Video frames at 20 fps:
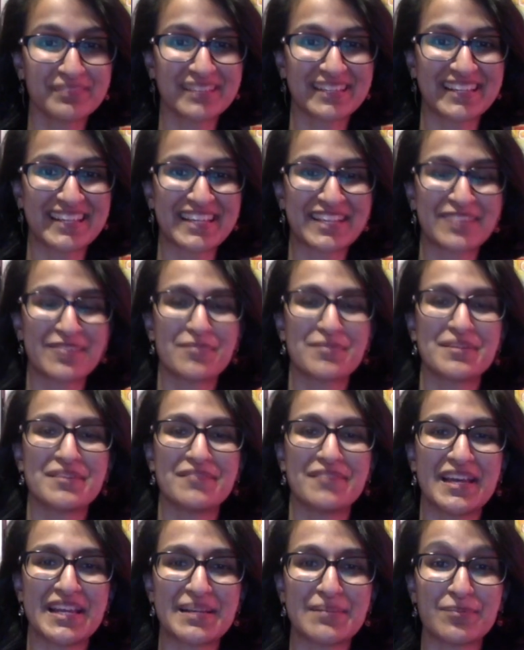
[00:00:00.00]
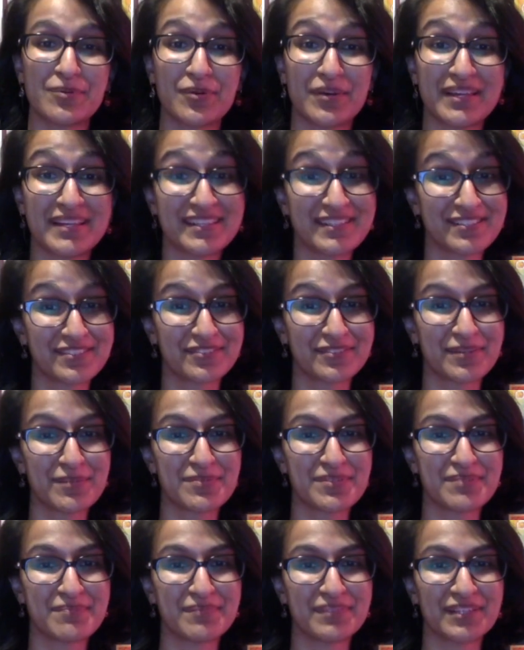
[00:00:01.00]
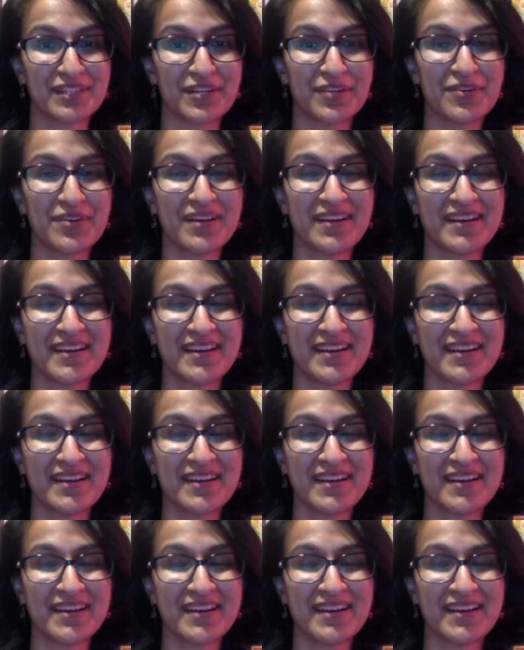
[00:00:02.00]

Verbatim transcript: The link will be available in the description below.